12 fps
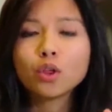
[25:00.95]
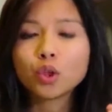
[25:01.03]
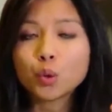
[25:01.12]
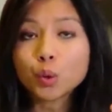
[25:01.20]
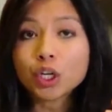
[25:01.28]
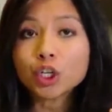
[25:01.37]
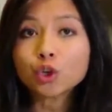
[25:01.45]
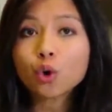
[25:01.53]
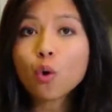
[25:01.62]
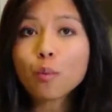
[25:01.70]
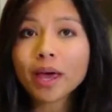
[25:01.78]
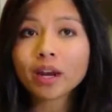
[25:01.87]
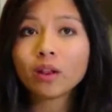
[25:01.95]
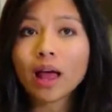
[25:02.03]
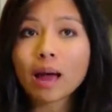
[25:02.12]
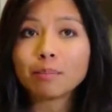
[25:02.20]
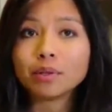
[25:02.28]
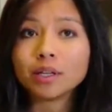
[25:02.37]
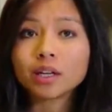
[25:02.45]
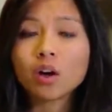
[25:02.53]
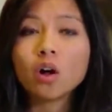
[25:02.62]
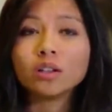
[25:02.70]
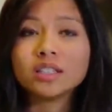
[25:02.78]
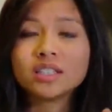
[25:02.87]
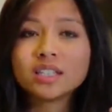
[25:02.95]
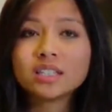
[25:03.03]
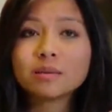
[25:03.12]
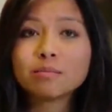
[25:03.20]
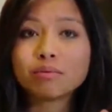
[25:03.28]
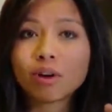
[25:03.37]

through a control panel applet called System